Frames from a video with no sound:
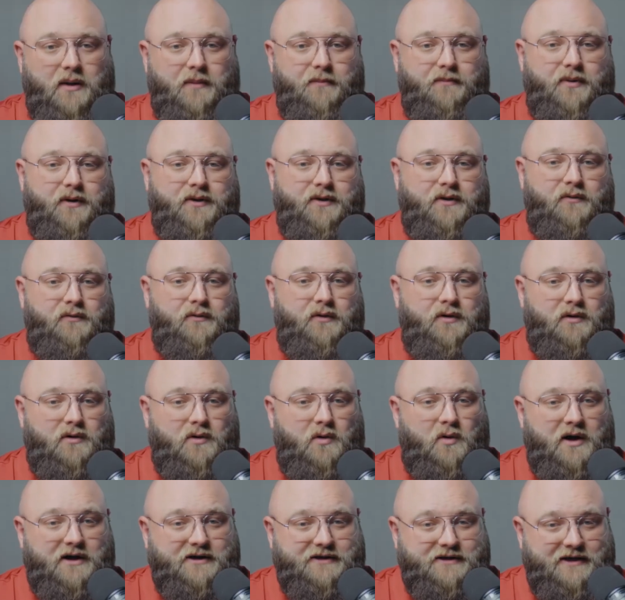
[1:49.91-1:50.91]
But the real
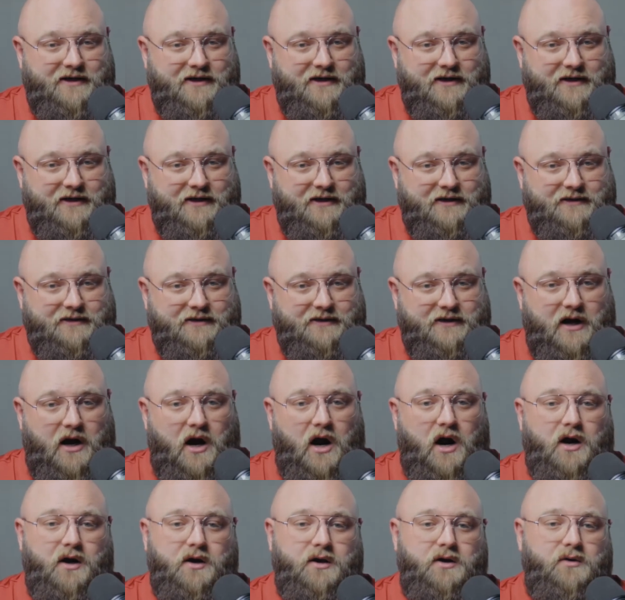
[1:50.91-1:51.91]
question is,
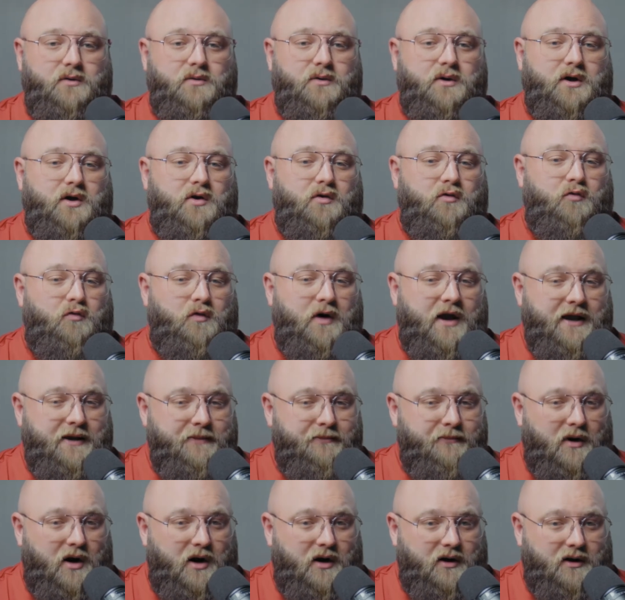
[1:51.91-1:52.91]
are you a great
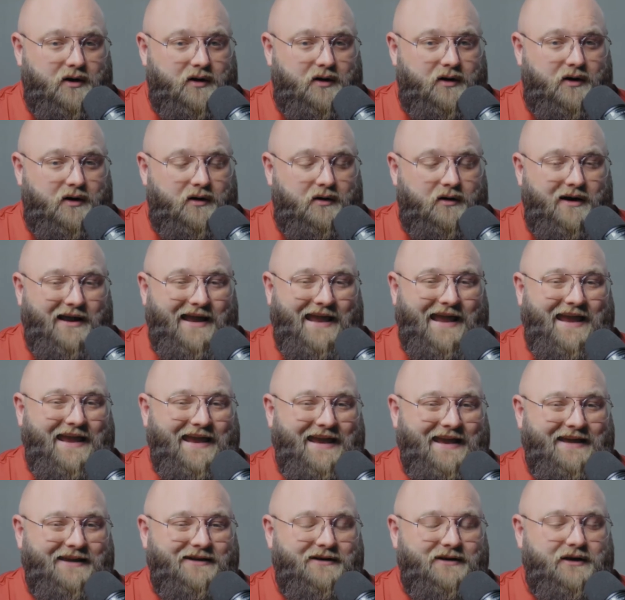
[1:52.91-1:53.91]
marketer
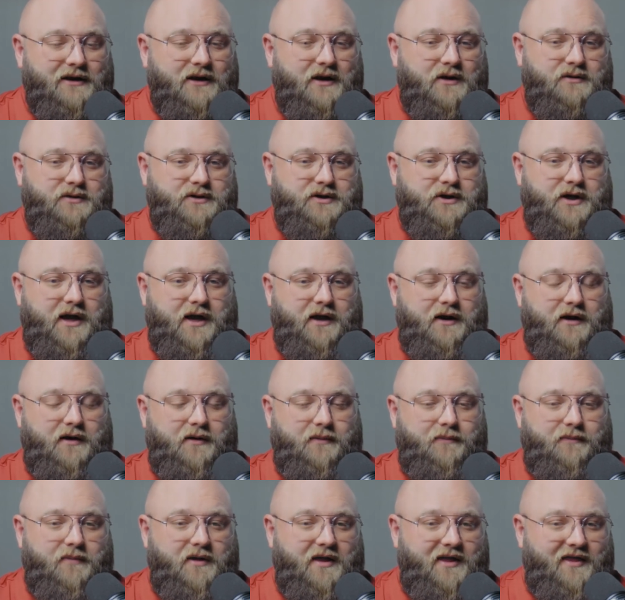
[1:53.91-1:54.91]
and
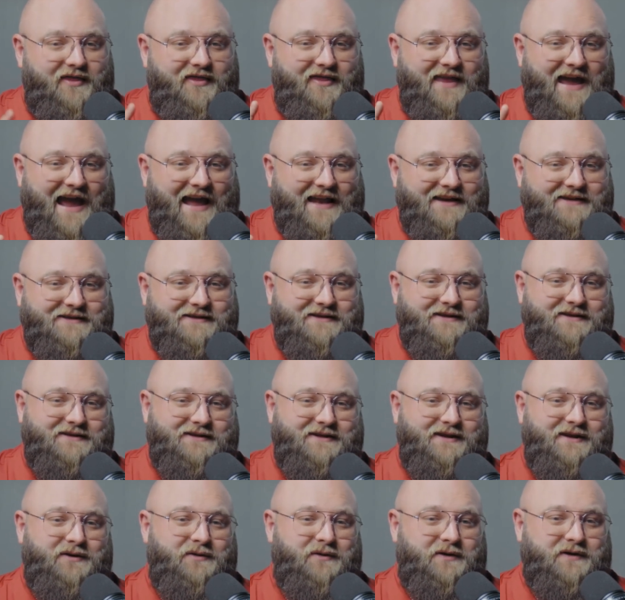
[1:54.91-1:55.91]
negotiator? That's the
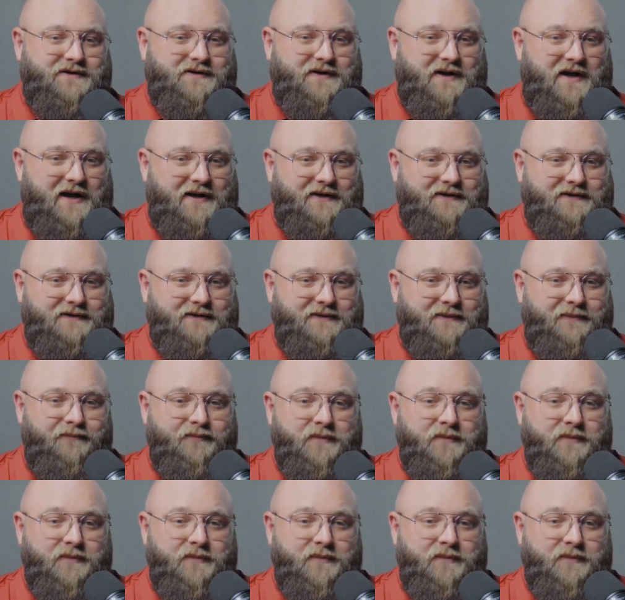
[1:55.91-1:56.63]
secret sauce.